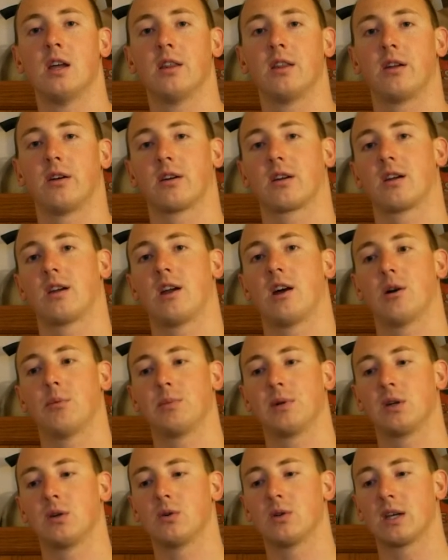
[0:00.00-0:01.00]
that are going to
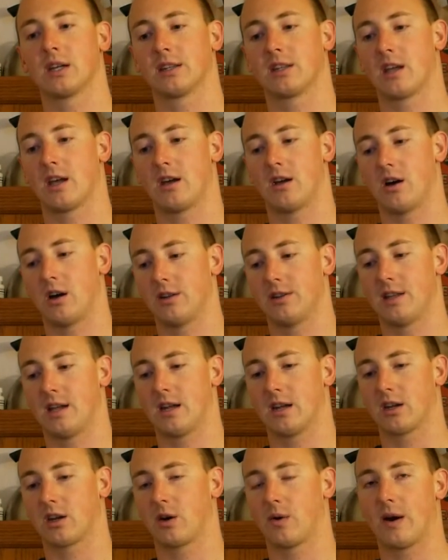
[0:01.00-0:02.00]
help you get that on
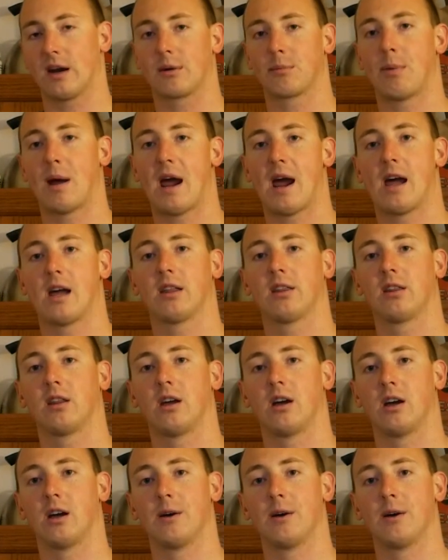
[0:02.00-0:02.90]
that correct path